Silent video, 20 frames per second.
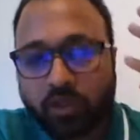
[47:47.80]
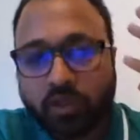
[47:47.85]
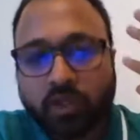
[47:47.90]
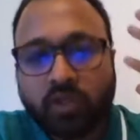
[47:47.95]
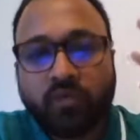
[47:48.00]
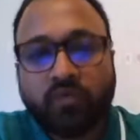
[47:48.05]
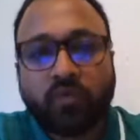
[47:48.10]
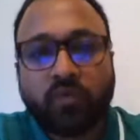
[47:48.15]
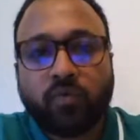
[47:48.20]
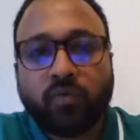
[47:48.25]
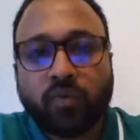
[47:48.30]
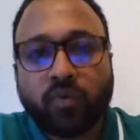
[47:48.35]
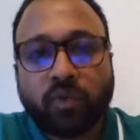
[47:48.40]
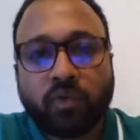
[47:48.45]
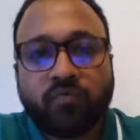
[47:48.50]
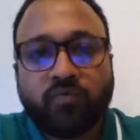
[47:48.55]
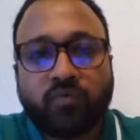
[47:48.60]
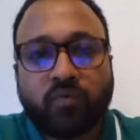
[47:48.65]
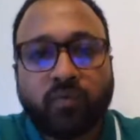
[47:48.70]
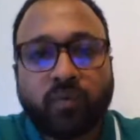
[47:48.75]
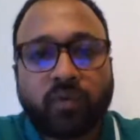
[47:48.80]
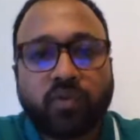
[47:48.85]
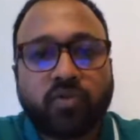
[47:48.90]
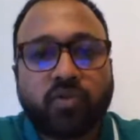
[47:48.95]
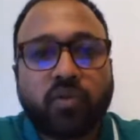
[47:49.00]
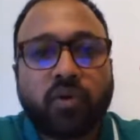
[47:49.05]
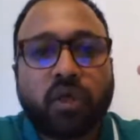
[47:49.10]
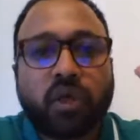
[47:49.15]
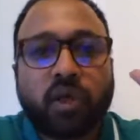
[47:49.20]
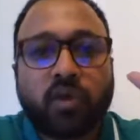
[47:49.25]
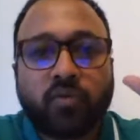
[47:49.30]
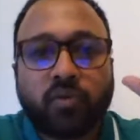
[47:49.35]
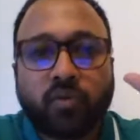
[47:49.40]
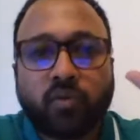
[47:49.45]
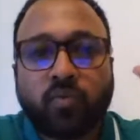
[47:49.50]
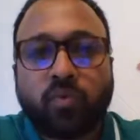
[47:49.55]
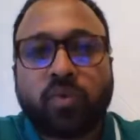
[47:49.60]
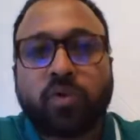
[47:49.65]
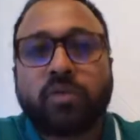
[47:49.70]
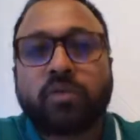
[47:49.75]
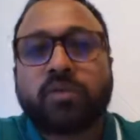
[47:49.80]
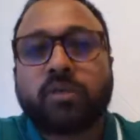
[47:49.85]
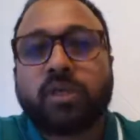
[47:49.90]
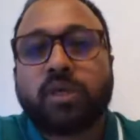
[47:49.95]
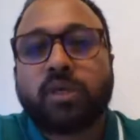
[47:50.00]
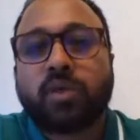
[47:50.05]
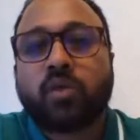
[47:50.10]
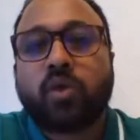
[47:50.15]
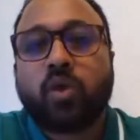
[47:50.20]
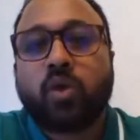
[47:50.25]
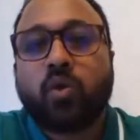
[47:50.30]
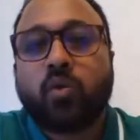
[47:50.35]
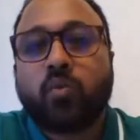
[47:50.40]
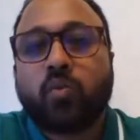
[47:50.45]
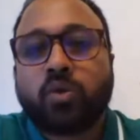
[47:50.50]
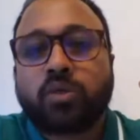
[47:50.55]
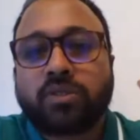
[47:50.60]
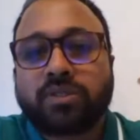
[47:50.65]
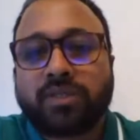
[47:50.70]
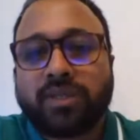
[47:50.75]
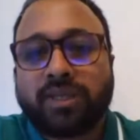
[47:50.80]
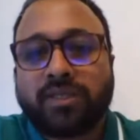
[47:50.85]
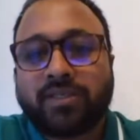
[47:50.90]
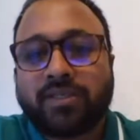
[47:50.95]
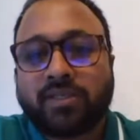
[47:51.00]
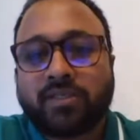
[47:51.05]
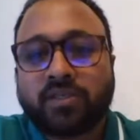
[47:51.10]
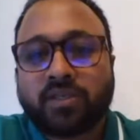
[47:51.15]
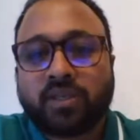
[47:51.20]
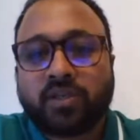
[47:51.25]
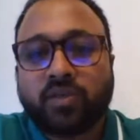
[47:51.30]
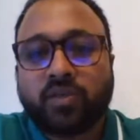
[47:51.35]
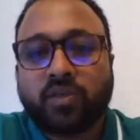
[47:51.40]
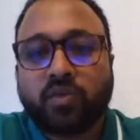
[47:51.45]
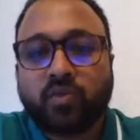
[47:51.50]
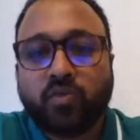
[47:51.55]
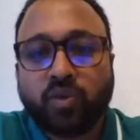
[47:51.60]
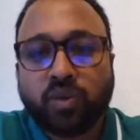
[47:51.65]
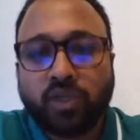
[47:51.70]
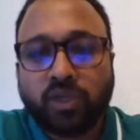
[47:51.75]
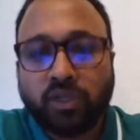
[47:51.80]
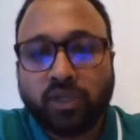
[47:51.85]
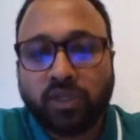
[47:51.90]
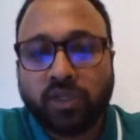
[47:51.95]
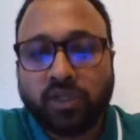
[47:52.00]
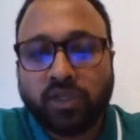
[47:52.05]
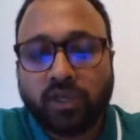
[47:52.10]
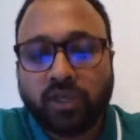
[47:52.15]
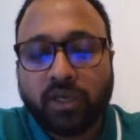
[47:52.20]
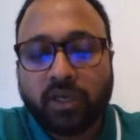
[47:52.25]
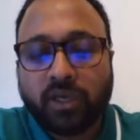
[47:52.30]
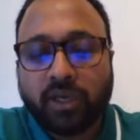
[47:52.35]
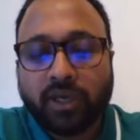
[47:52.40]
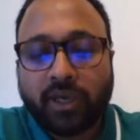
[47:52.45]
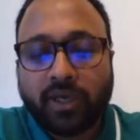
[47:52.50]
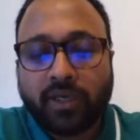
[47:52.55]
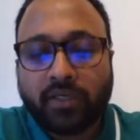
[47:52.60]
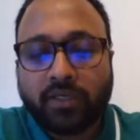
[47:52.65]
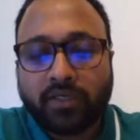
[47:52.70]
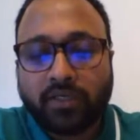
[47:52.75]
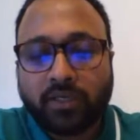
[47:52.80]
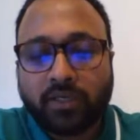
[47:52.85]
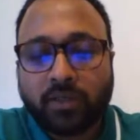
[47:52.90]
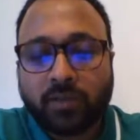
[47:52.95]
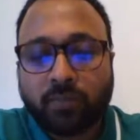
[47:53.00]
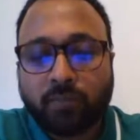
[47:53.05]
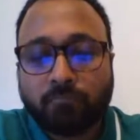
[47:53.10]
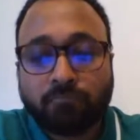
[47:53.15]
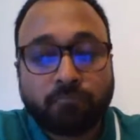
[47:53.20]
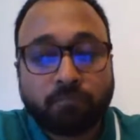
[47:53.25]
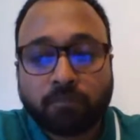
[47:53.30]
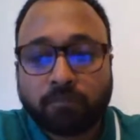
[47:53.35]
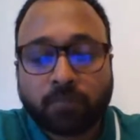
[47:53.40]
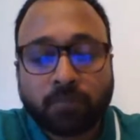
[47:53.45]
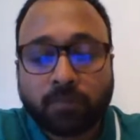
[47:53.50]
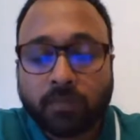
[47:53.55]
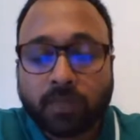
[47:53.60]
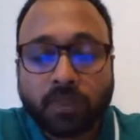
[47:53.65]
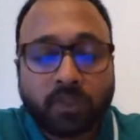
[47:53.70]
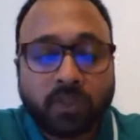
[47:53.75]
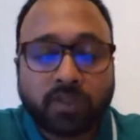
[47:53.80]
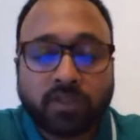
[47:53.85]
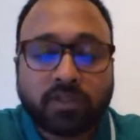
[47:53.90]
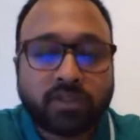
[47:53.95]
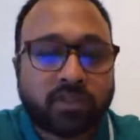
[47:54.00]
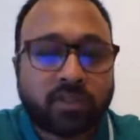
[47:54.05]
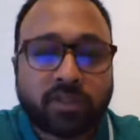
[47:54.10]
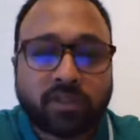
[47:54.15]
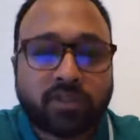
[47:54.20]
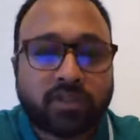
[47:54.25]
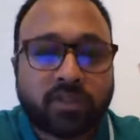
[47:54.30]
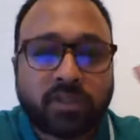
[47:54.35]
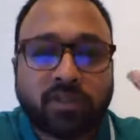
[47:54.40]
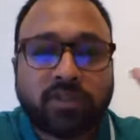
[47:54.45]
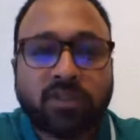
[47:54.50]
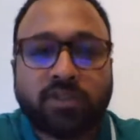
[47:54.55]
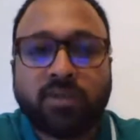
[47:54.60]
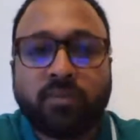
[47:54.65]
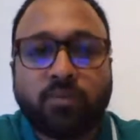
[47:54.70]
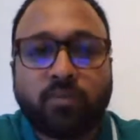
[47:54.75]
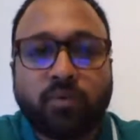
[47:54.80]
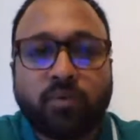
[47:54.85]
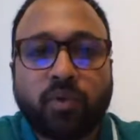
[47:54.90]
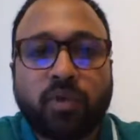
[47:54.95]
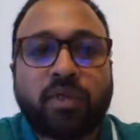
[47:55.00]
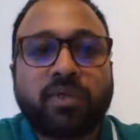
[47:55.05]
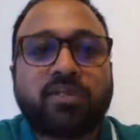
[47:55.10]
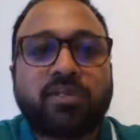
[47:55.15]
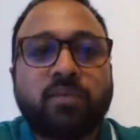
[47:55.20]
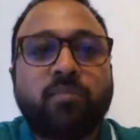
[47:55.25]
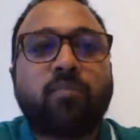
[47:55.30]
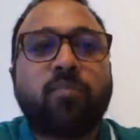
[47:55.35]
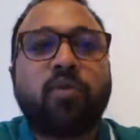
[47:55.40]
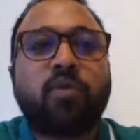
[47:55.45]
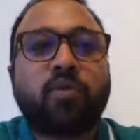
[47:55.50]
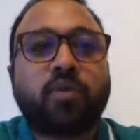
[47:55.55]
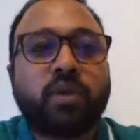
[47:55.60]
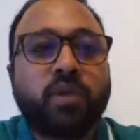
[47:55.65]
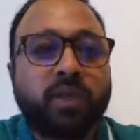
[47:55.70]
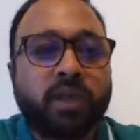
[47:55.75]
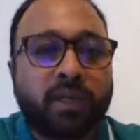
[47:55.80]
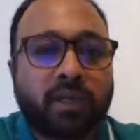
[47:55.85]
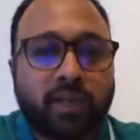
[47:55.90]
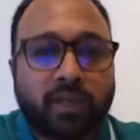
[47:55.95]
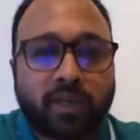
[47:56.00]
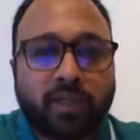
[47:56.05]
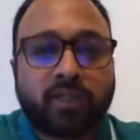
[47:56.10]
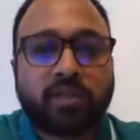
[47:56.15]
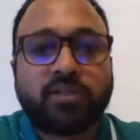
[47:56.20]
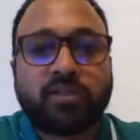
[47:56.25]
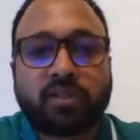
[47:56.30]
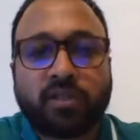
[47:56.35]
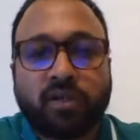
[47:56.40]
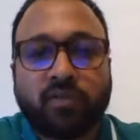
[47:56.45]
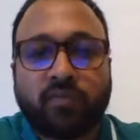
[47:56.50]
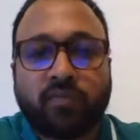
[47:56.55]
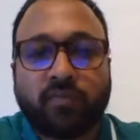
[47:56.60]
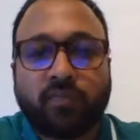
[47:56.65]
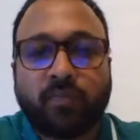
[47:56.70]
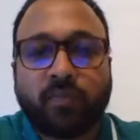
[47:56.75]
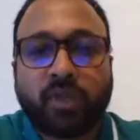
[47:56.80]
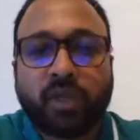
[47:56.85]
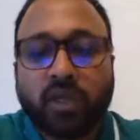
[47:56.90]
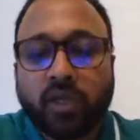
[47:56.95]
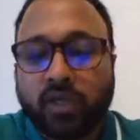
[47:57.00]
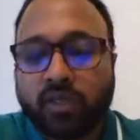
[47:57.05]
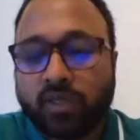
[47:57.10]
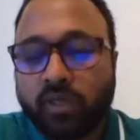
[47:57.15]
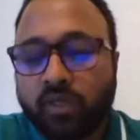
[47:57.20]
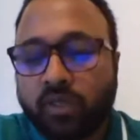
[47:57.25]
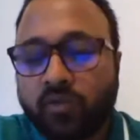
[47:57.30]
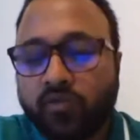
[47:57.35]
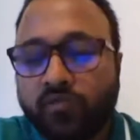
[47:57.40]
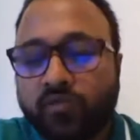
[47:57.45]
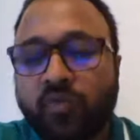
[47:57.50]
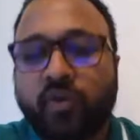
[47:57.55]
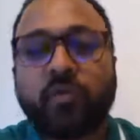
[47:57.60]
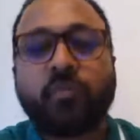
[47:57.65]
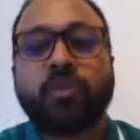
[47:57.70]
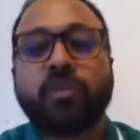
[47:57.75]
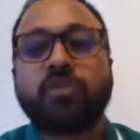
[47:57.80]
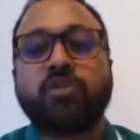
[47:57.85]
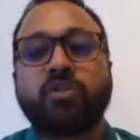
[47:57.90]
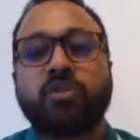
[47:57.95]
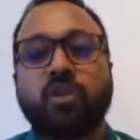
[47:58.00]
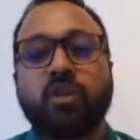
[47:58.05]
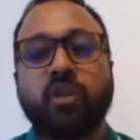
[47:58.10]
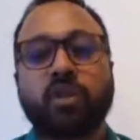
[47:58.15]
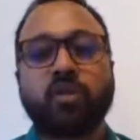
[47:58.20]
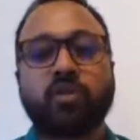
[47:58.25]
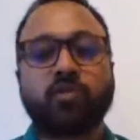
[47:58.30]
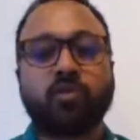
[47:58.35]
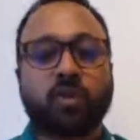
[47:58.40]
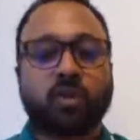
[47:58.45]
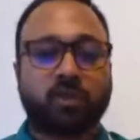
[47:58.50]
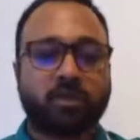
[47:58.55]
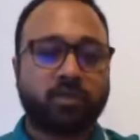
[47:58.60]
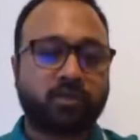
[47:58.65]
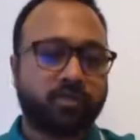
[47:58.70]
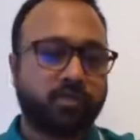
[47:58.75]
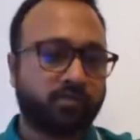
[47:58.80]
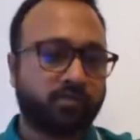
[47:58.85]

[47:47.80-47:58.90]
give you all the information how it works and what's necessary you need, and it's simple as employing another staff. Thank you very much and good night.